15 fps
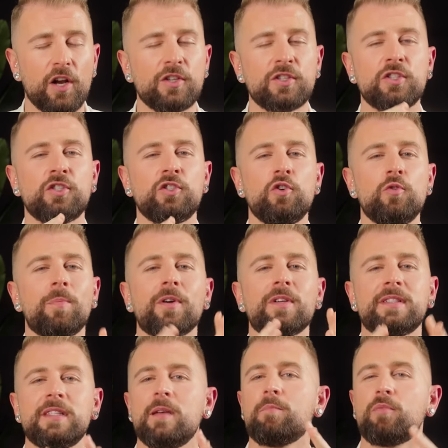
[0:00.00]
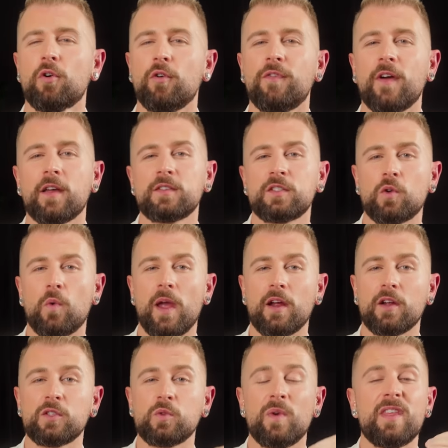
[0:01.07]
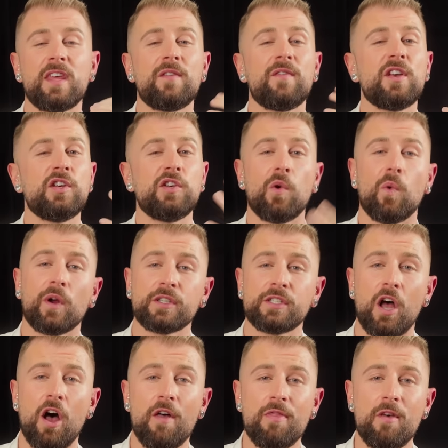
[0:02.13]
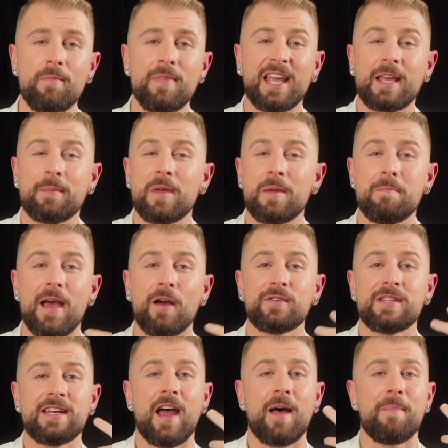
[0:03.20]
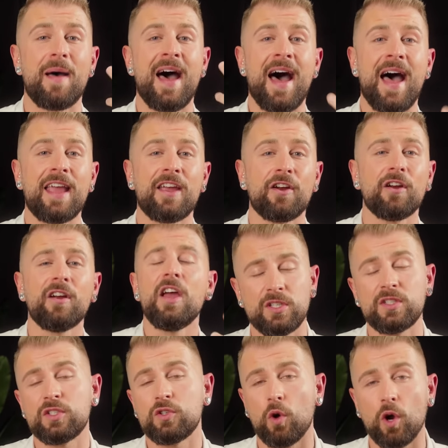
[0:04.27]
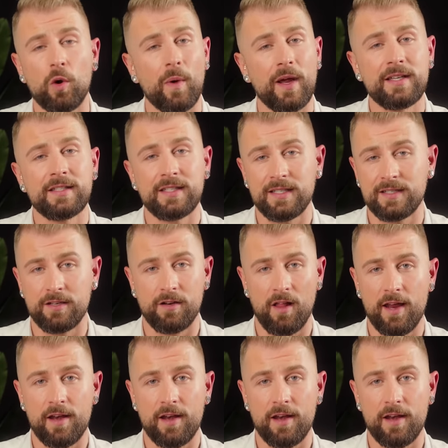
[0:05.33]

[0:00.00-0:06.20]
are super slim profile squares with even doors on them that can be mounted up higher to store away seasonal seasonal